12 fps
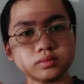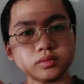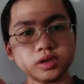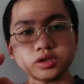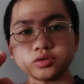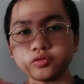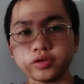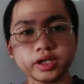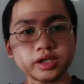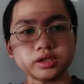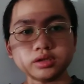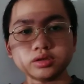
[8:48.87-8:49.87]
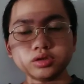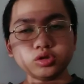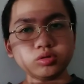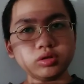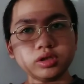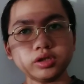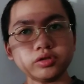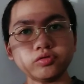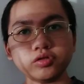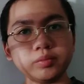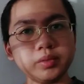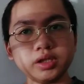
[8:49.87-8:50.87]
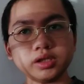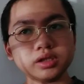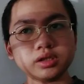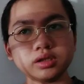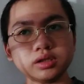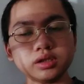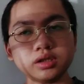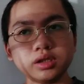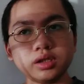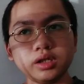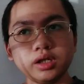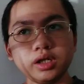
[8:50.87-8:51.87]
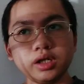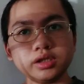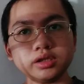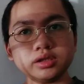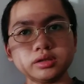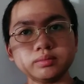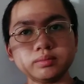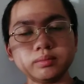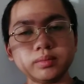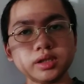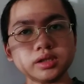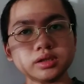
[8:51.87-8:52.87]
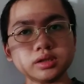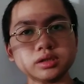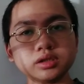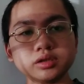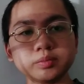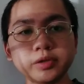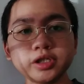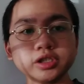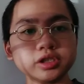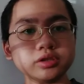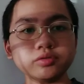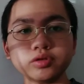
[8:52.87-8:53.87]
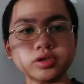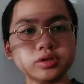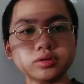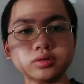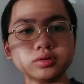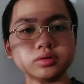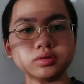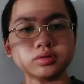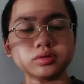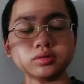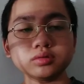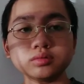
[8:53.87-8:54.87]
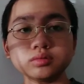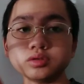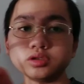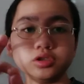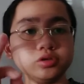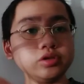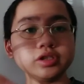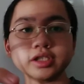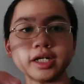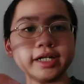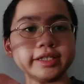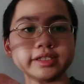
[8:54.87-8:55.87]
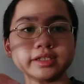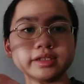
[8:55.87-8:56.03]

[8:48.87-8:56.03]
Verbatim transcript: It's fine to love a bit and makes it special for you. You decide.